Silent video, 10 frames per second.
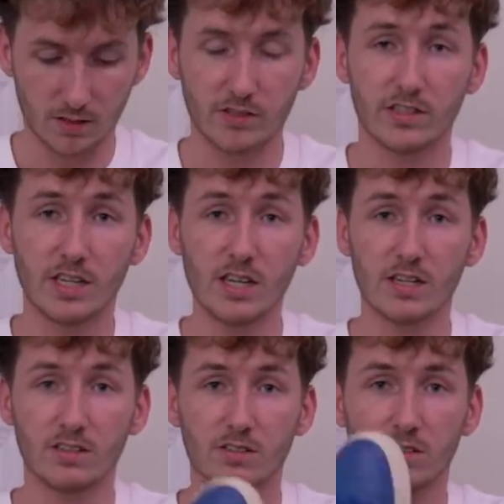because
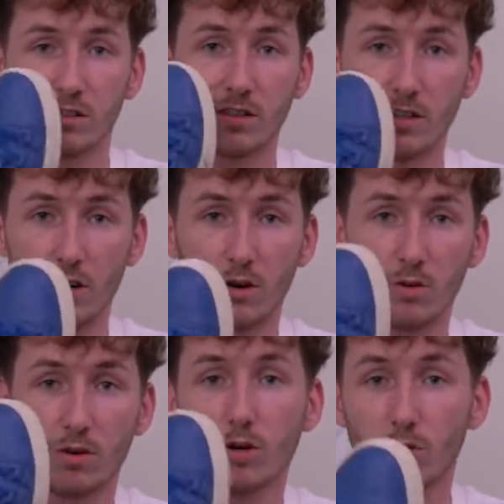these
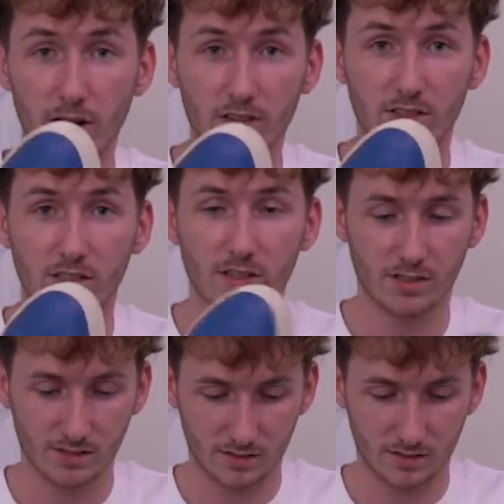go crazy.